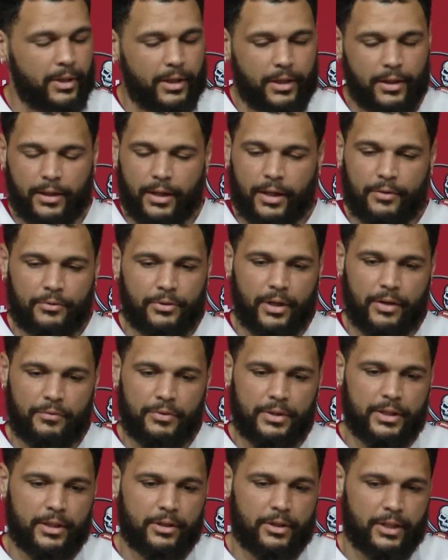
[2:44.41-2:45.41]
Man,
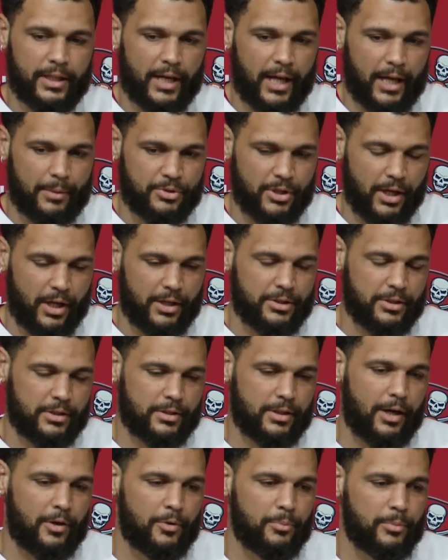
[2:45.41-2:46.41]
every year the game
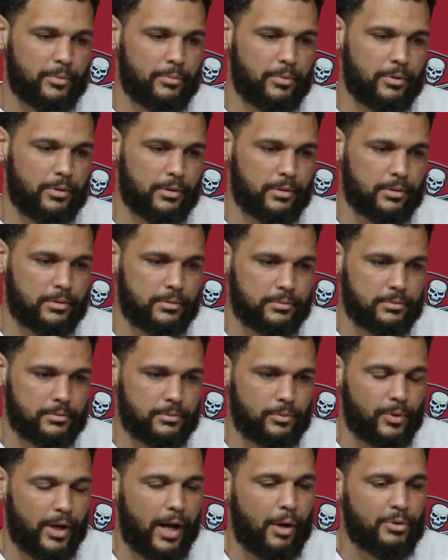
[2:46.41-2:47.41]
changes. I remember
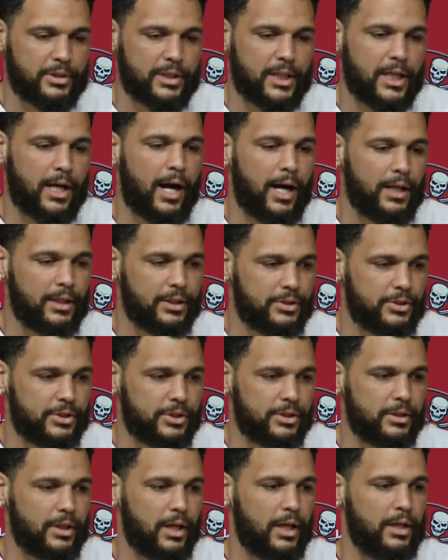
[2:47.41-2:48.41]
when I was in
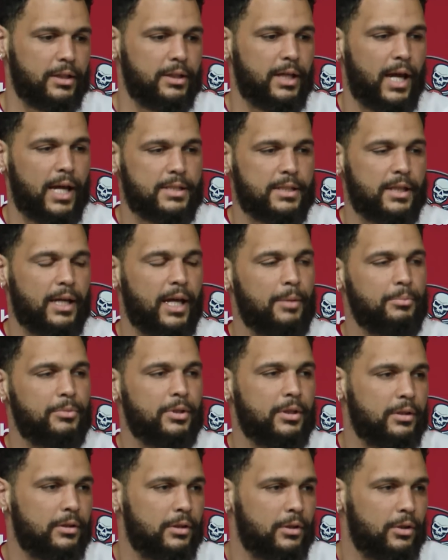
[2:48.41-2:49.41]
college, and Casey
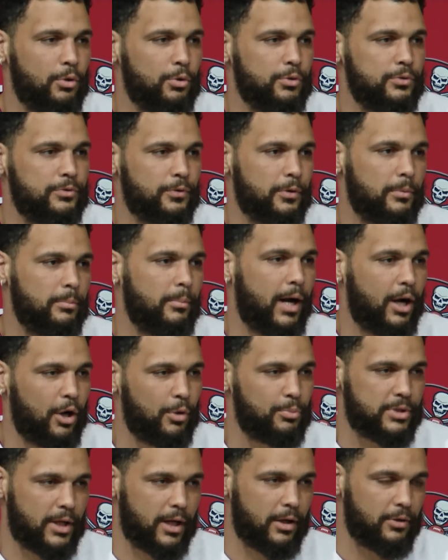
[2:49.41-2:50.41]
Hampton, who's from my
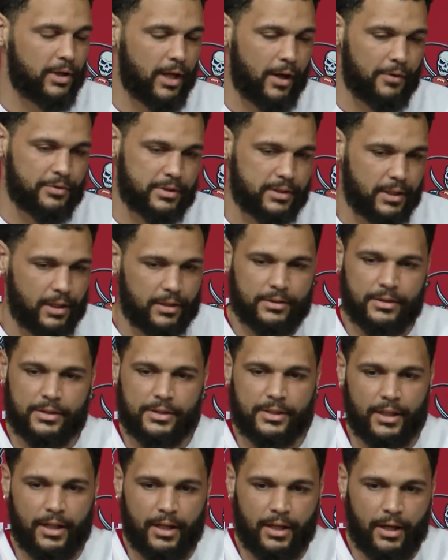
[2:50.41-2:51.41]
hometown, Galveston,
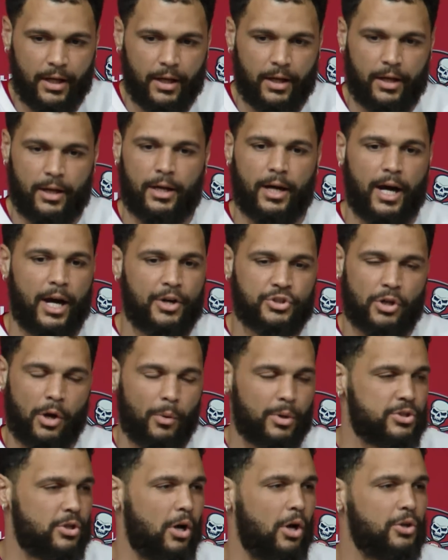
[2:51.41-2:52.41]
Texas, I used to
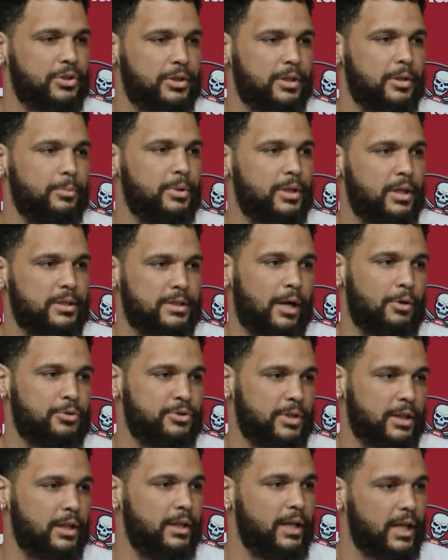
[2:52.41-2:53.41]
always talk to him because I was
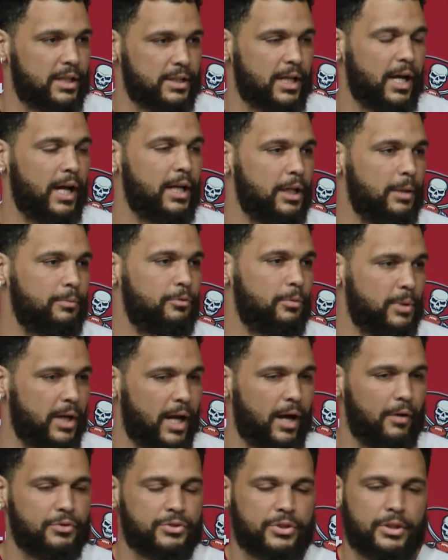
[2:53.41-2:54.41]
like the next guy up from
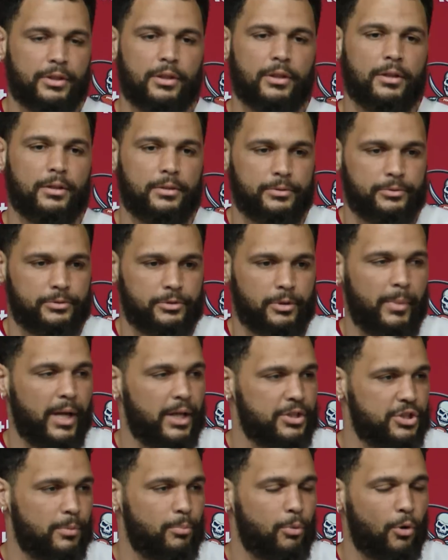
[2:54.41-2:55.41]
Galveston to make
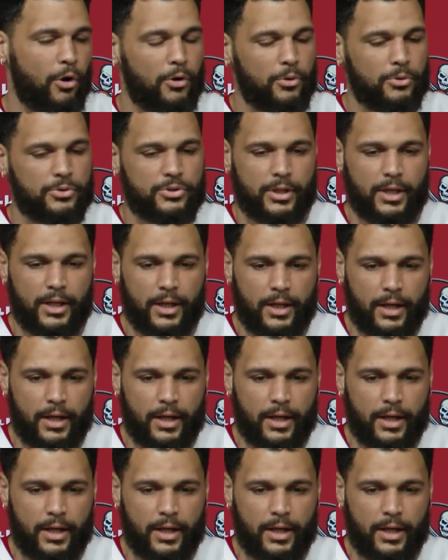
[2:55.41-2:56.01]
it to the pros.